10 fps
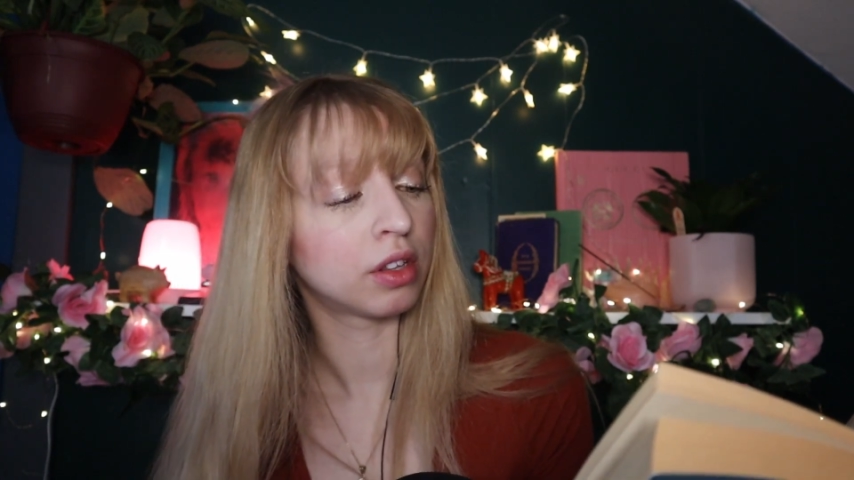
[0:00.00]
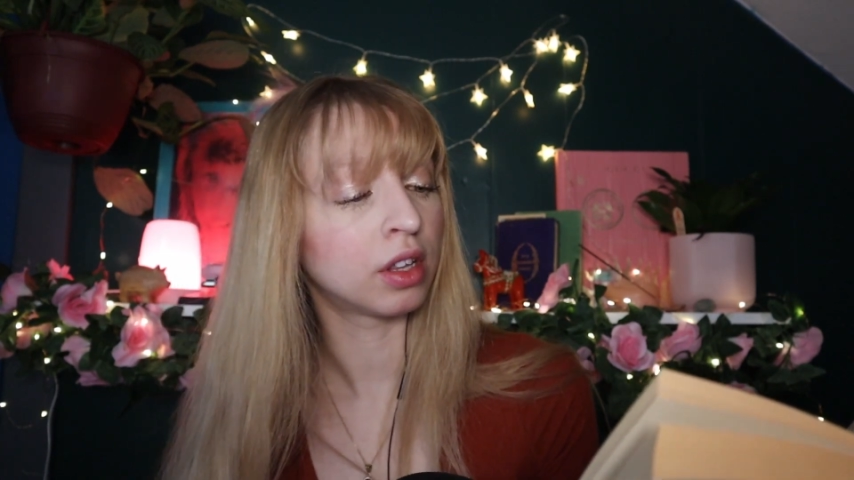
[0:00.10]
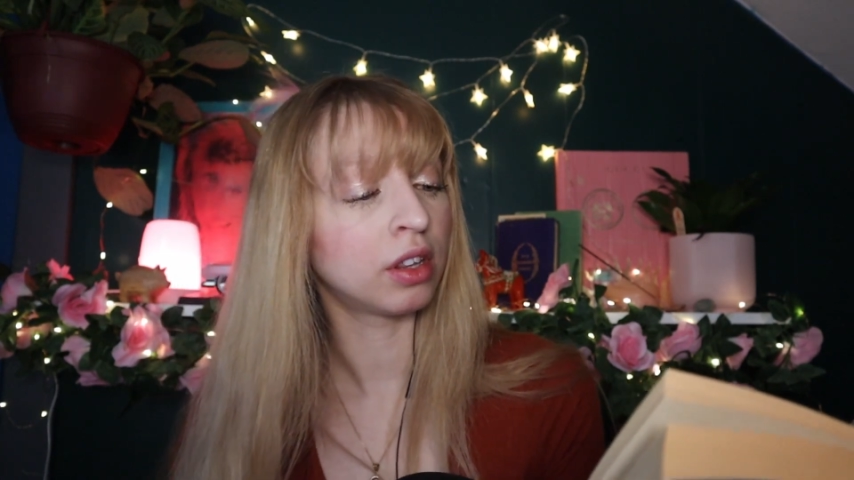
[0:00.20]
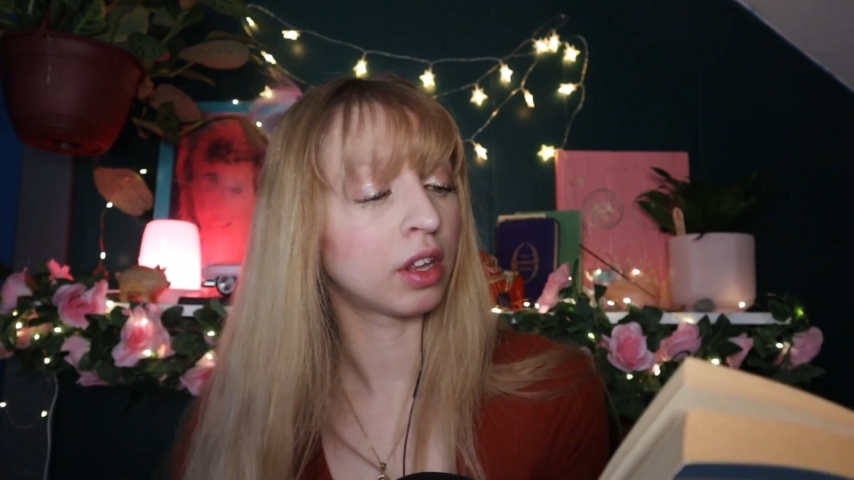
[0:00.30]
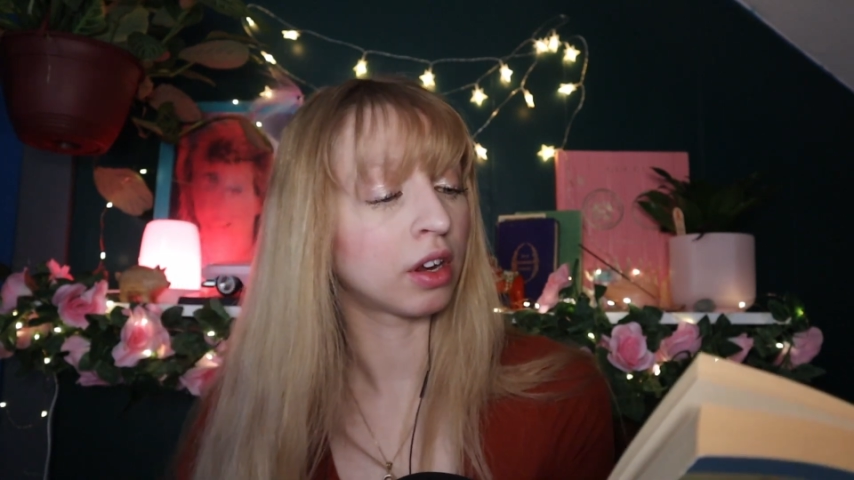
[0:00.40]

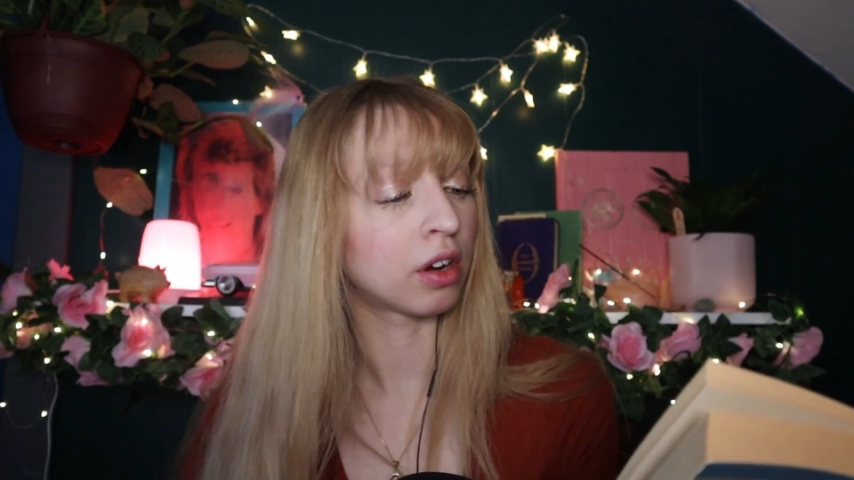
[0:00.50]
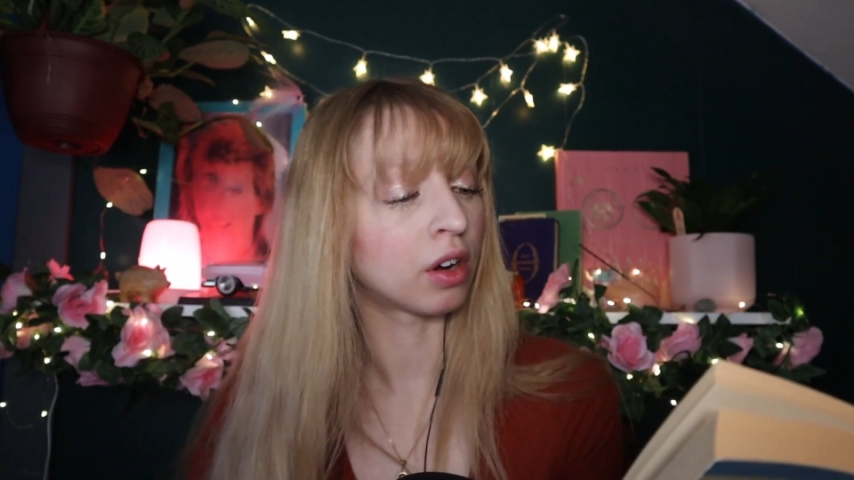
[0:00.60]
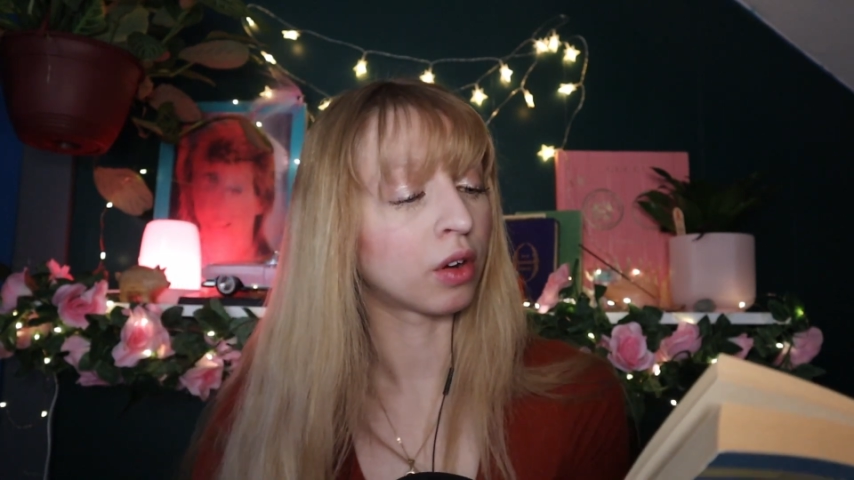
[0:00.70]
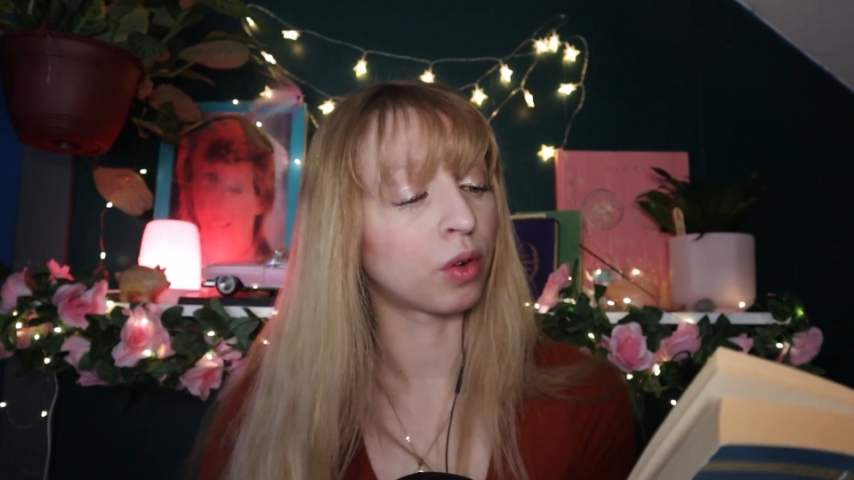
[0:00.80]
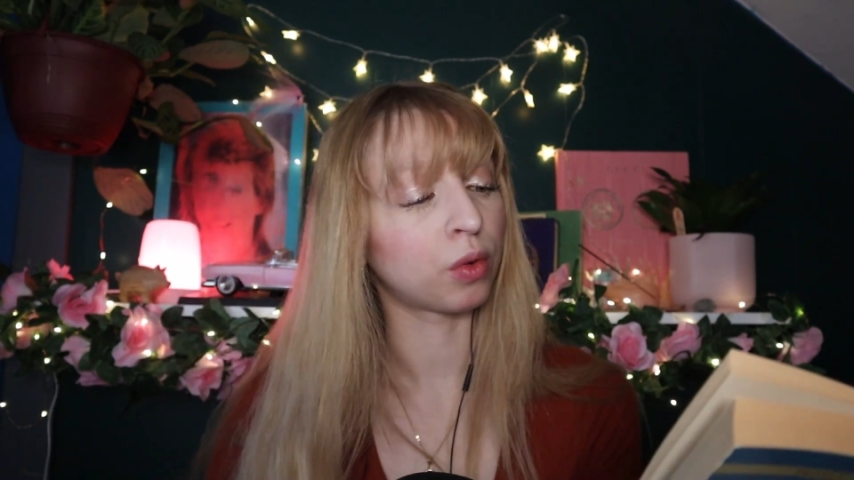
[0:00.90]
Then
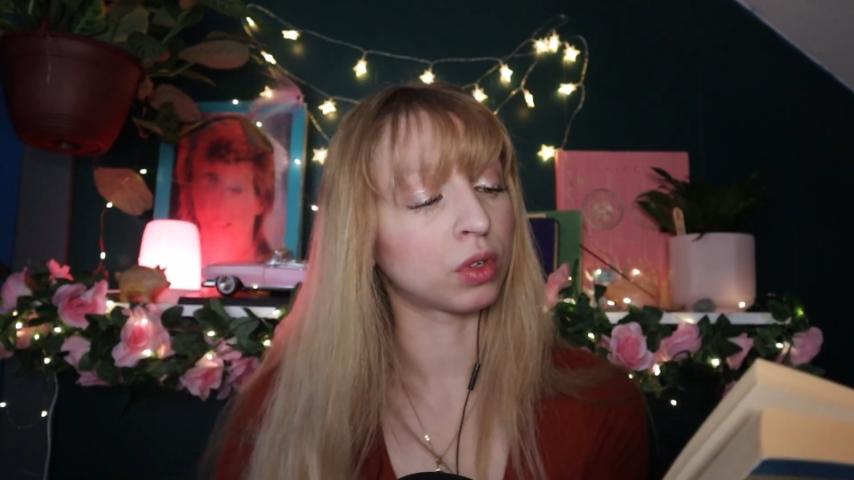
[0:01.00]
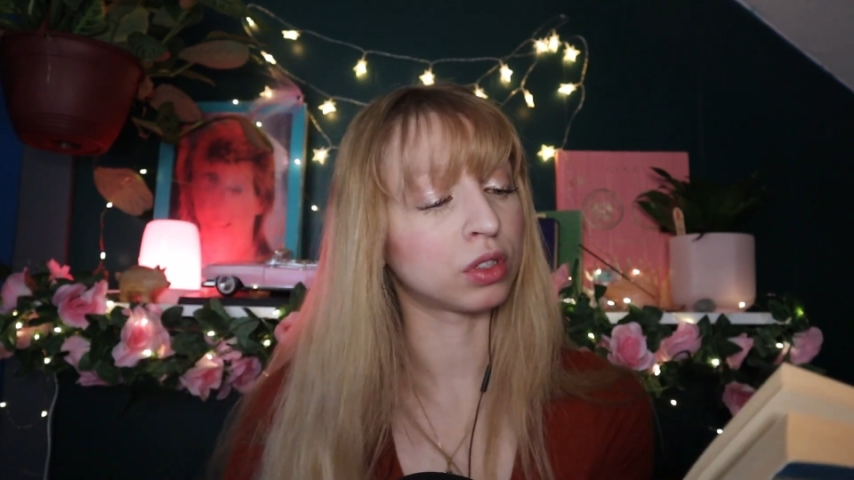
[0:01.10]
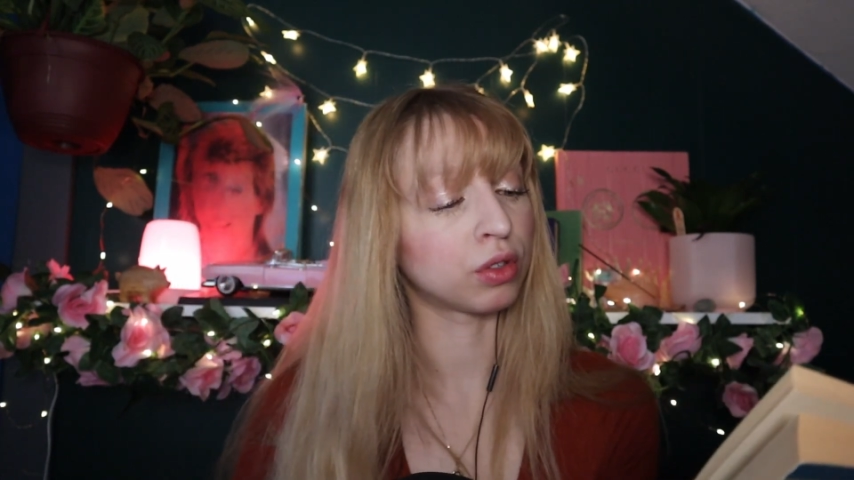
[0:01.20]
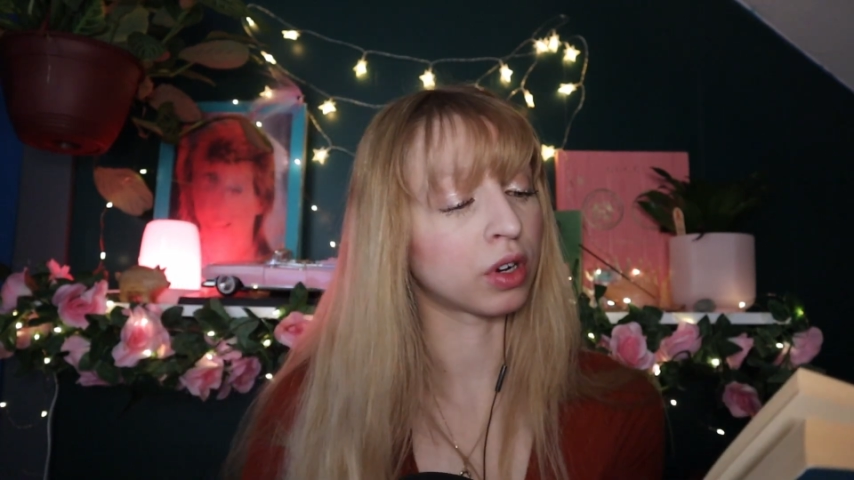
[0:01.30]
there was